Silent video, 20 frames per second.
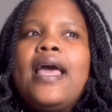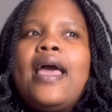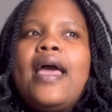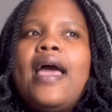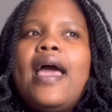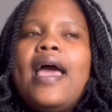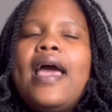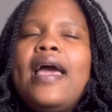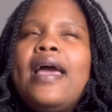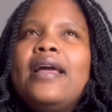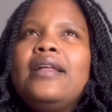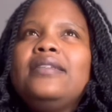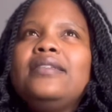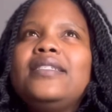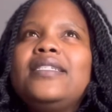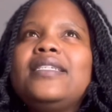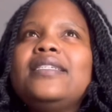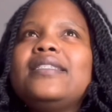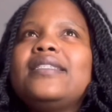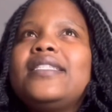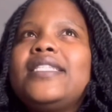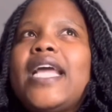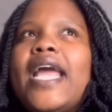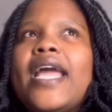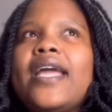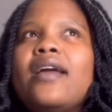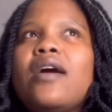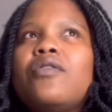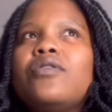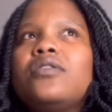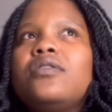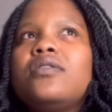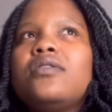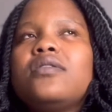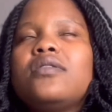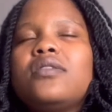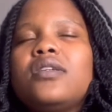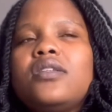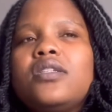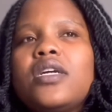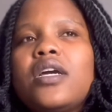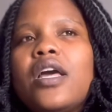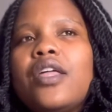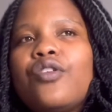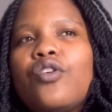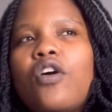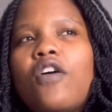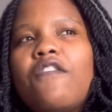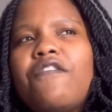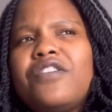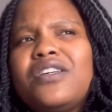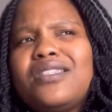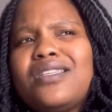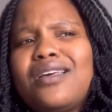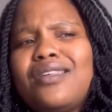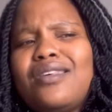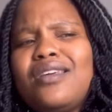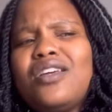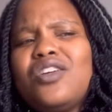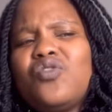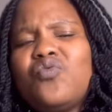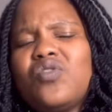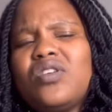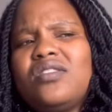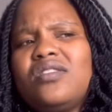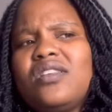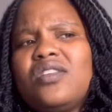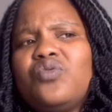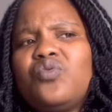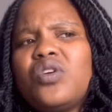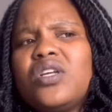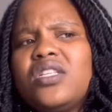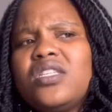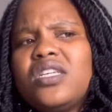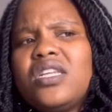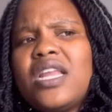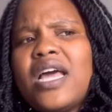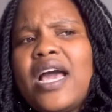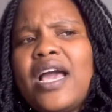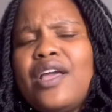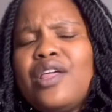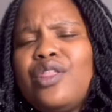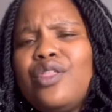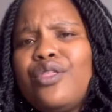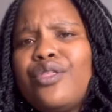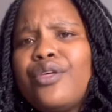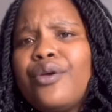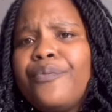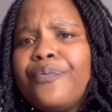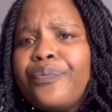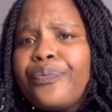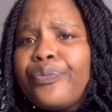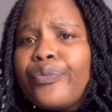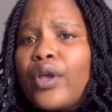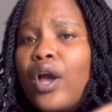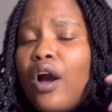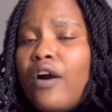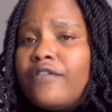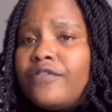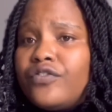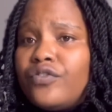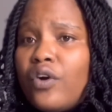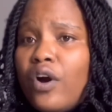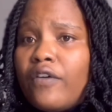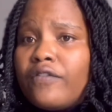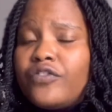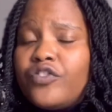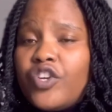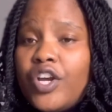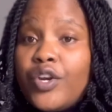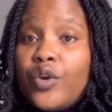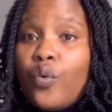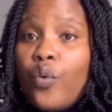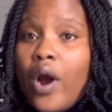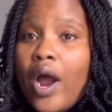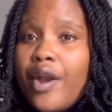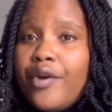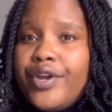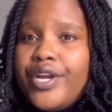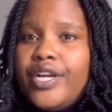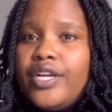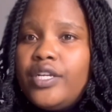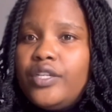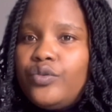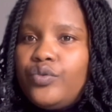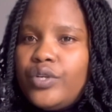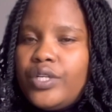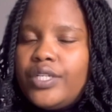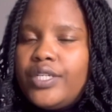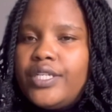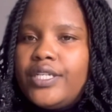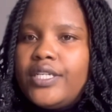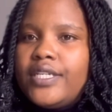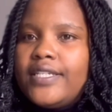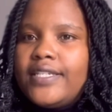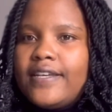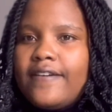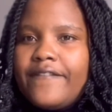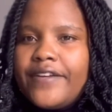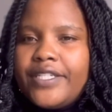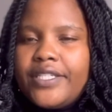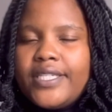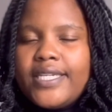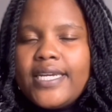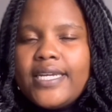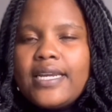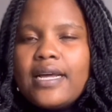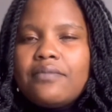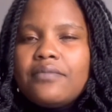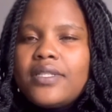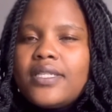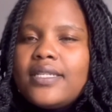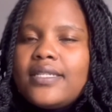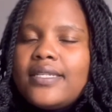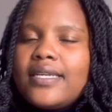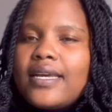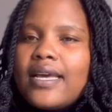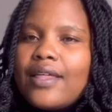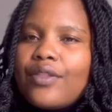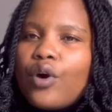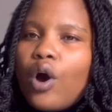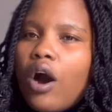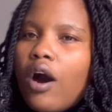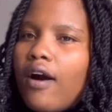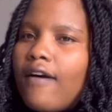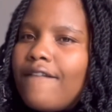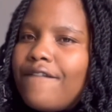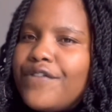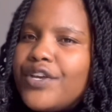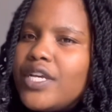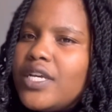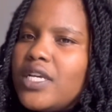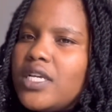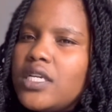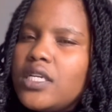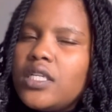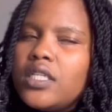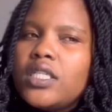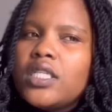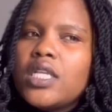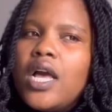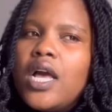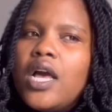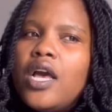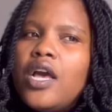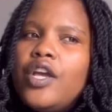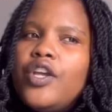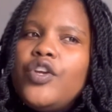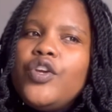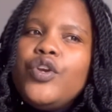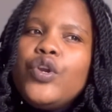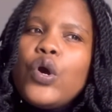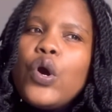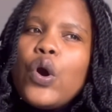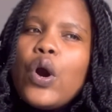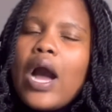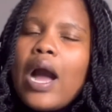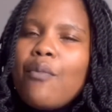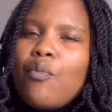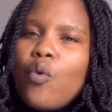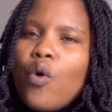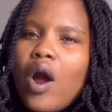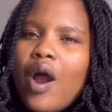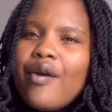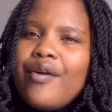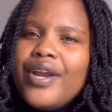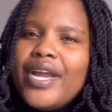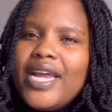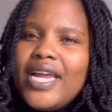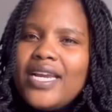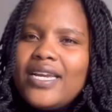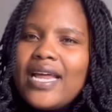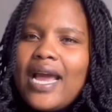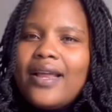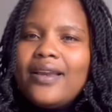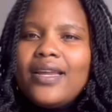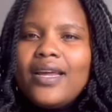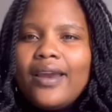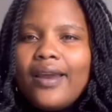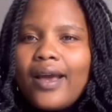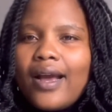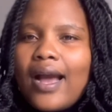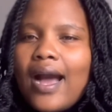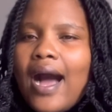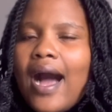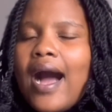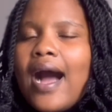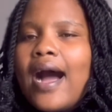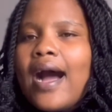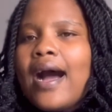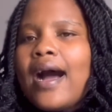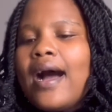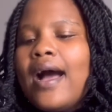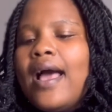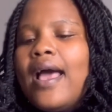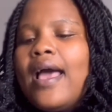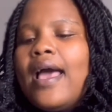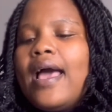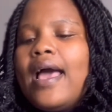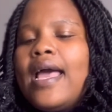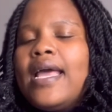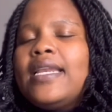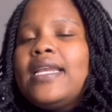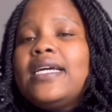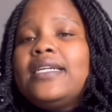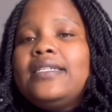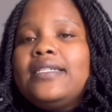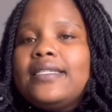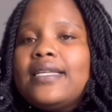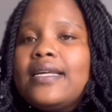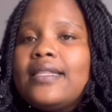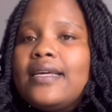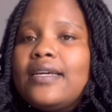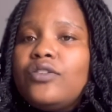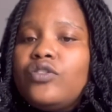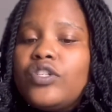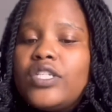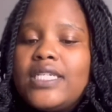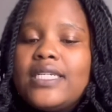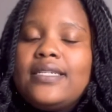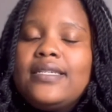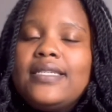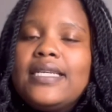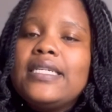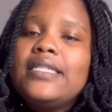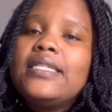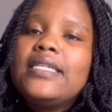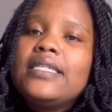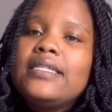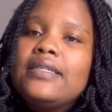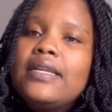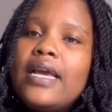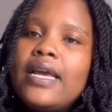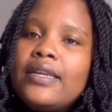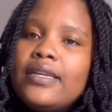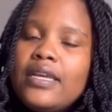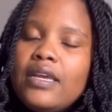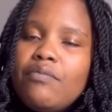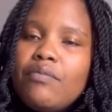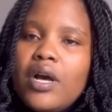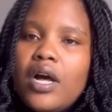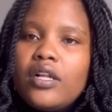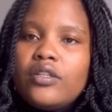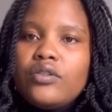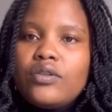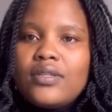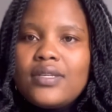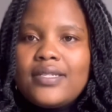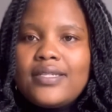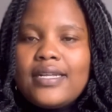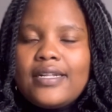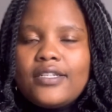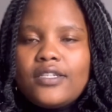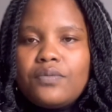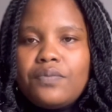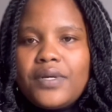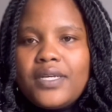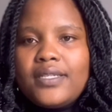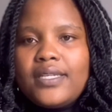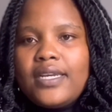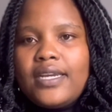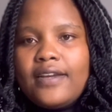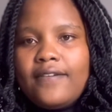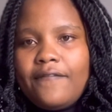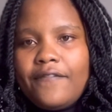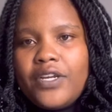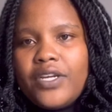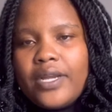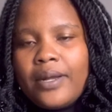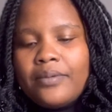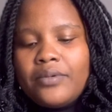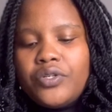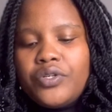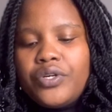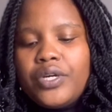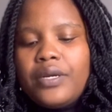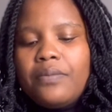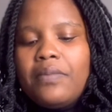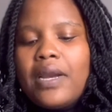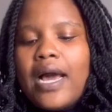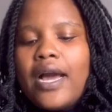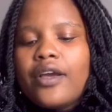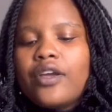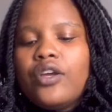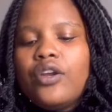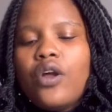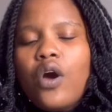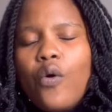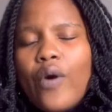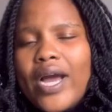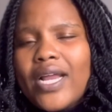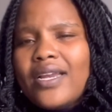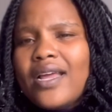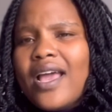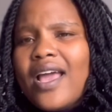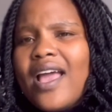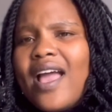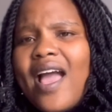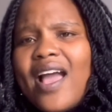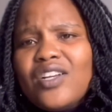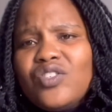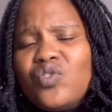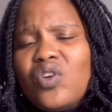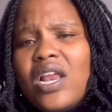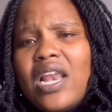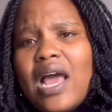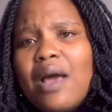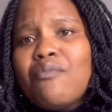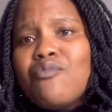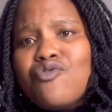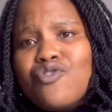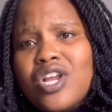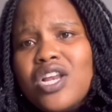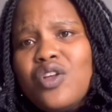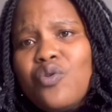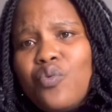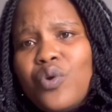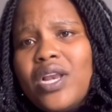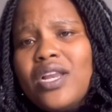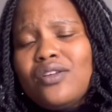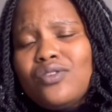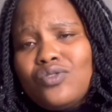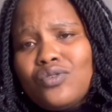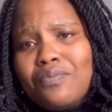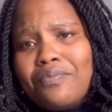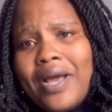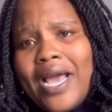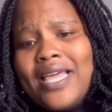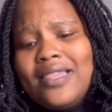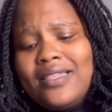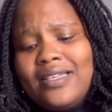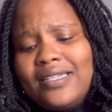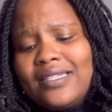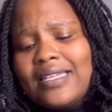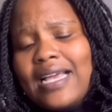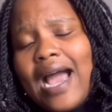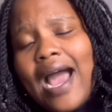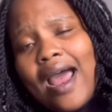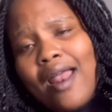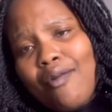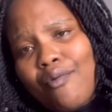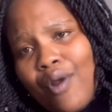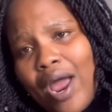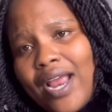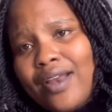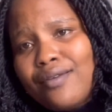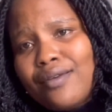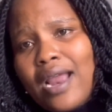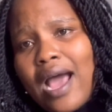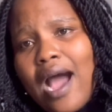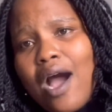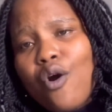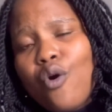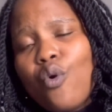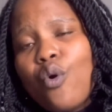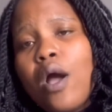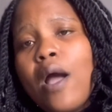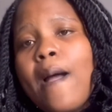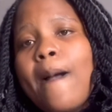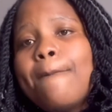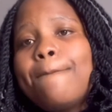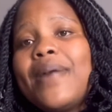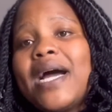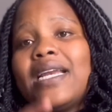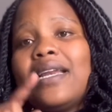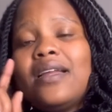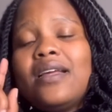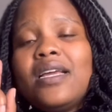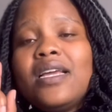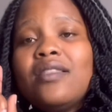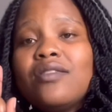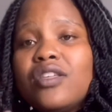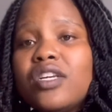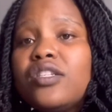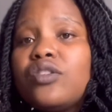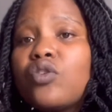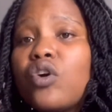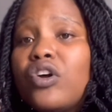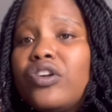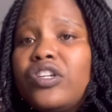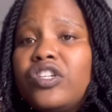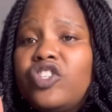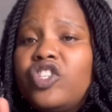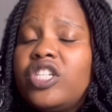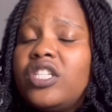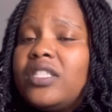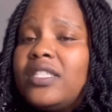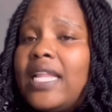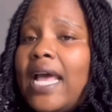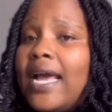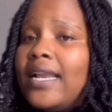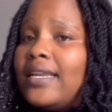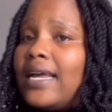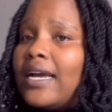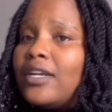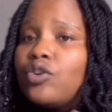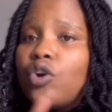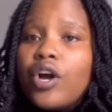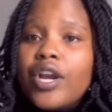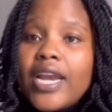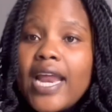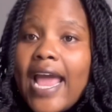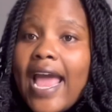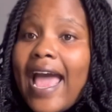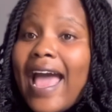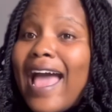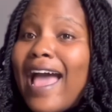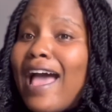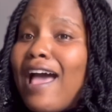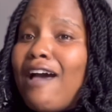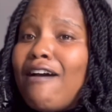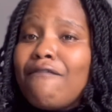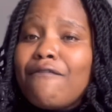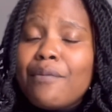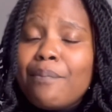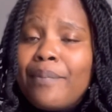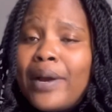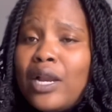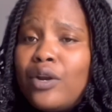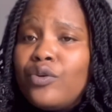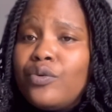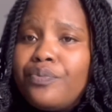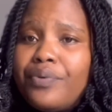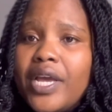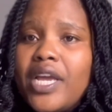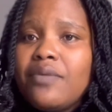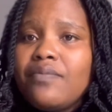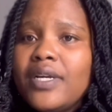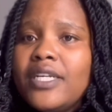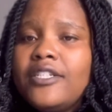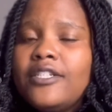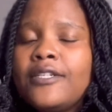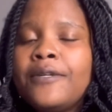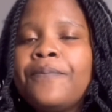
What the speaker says: And this day, I was just sitting at the office. I think it was the 29th of January 2017. I'm sitting at the office. I'm worried. I need a car. And I decided to just send an email to the salesperson at VW. And I'm like, you know what? Actually, I'm really willing to buy this car right now. But in this condition that I don't have a balloon payment.